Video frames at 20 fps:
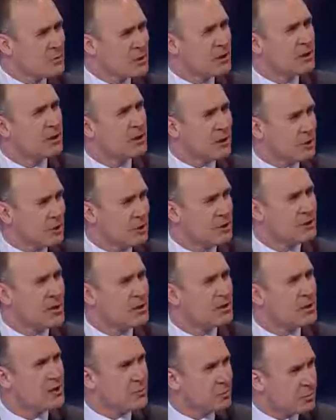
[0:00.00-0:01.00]
Remember,
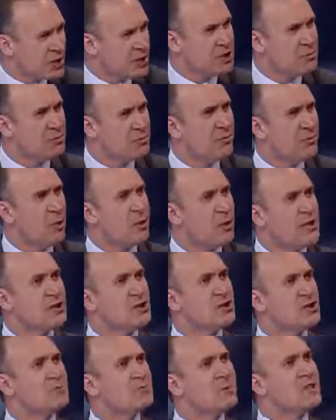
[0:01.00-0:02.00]
Conte was under pressure before and
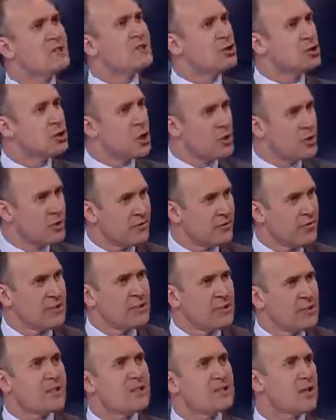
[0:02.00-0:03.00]
he just makes a joke of
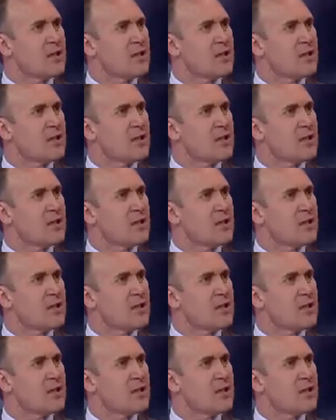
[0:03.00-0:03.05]
things.